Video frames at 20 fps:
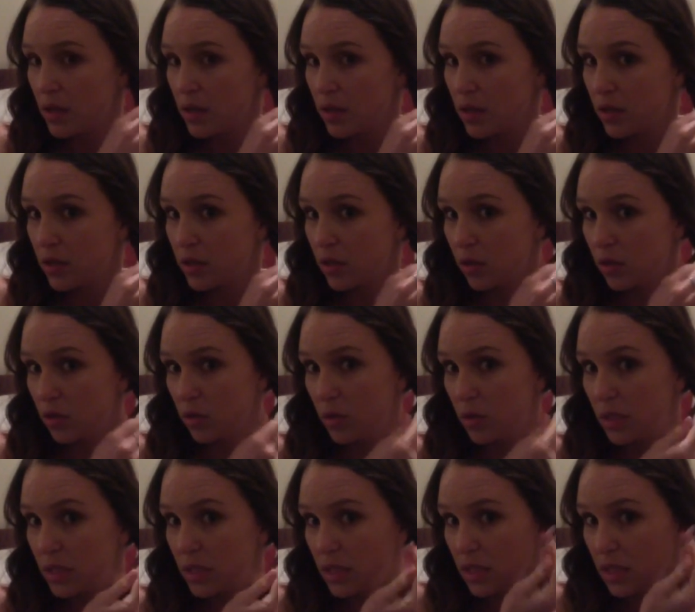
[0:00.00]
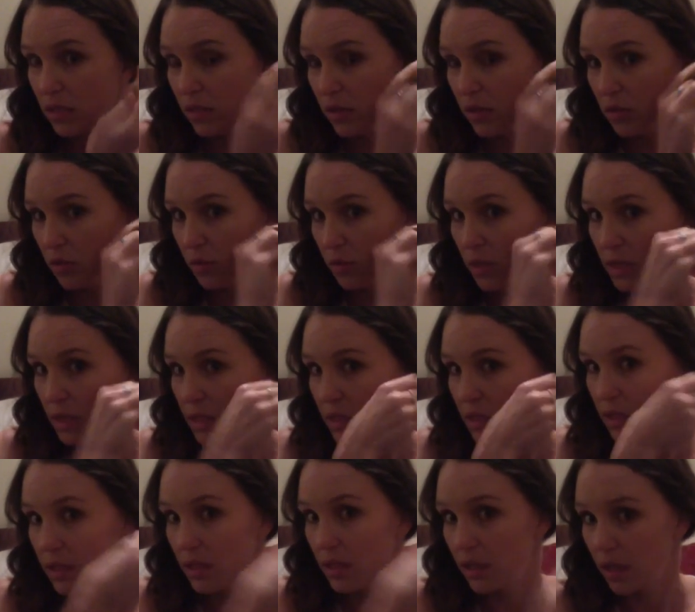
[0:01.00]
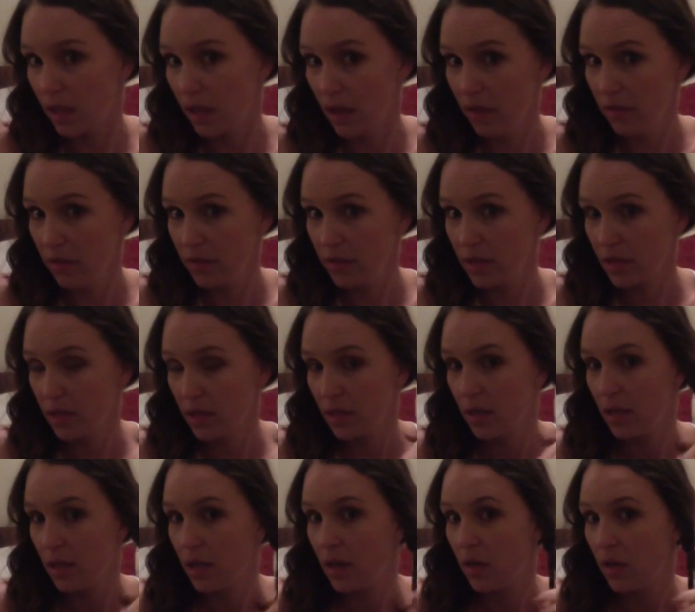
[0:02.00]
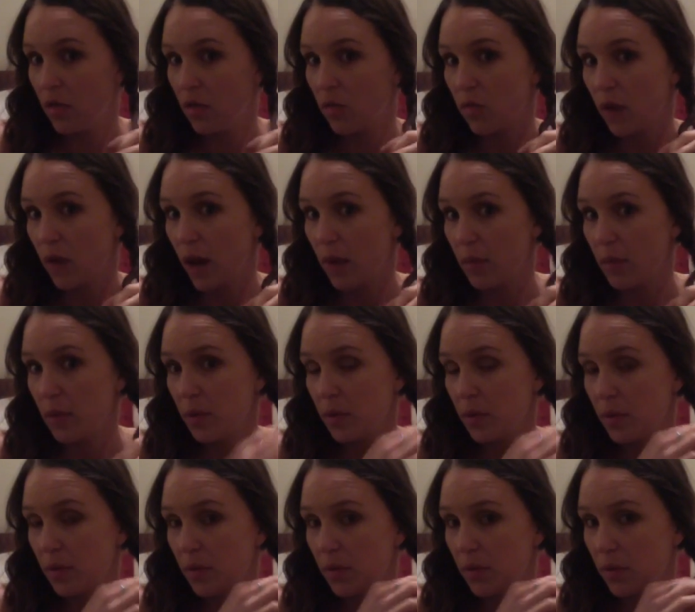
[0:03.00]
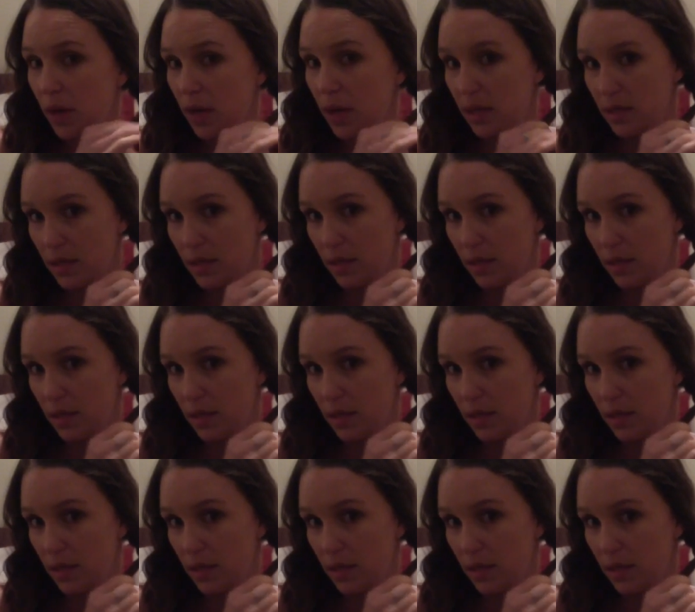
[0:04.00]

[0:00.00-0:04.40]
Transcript: So twist individual pieces to the left, wrap right,